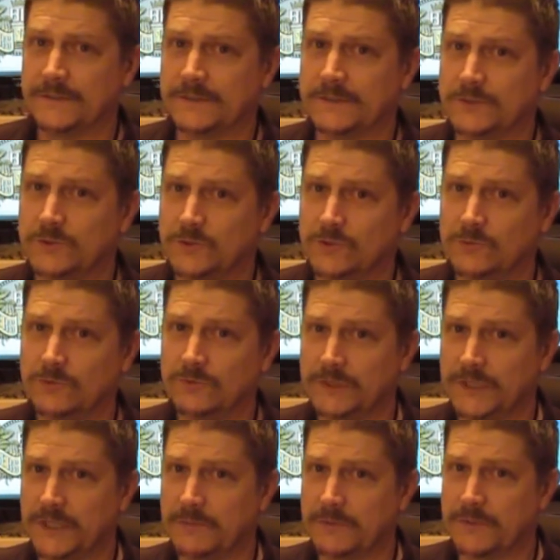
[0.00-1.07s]
the normal
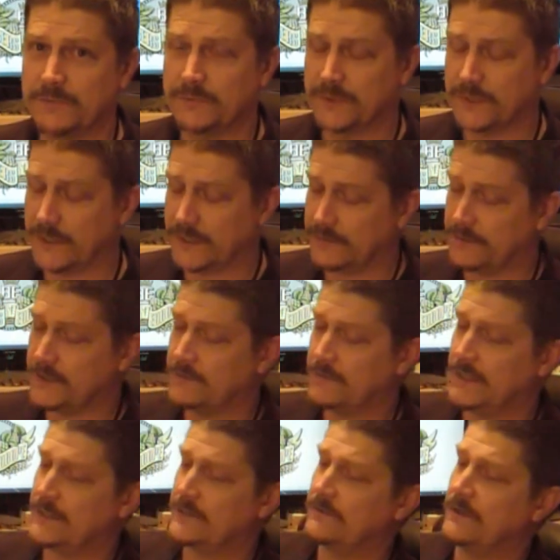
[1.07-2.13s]
cheapest price, which is
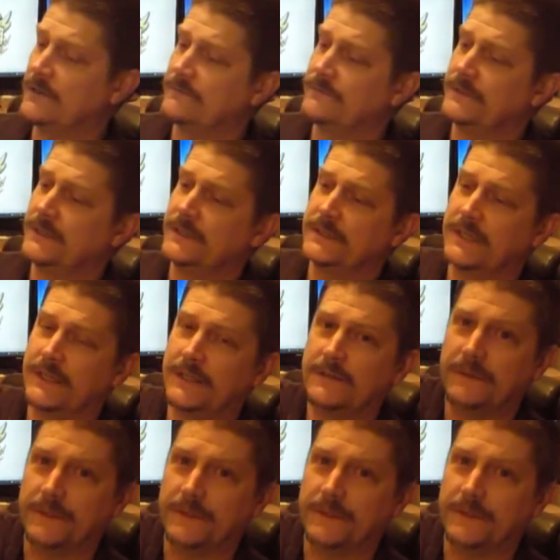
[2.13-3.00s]
about 12-13